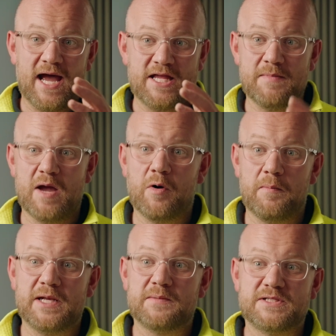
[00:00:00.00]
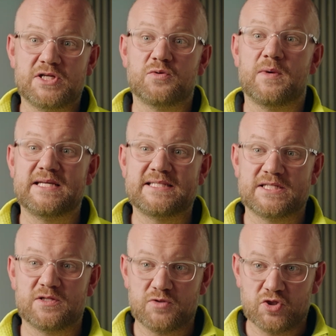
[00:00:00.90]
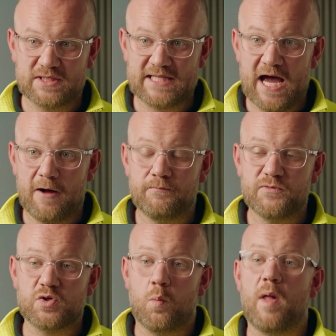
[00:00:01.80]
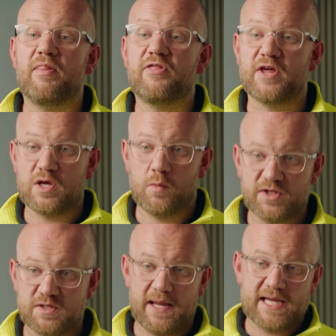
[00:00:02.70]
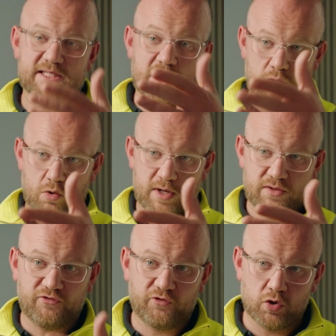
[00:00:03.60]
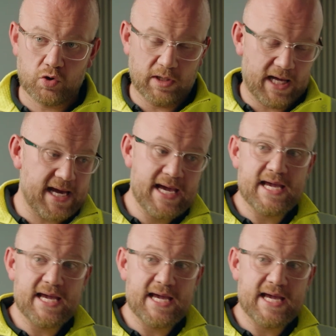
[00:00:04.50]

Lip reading: and you may well be in a position where your system shuts down. So one thing you want to be asking your installer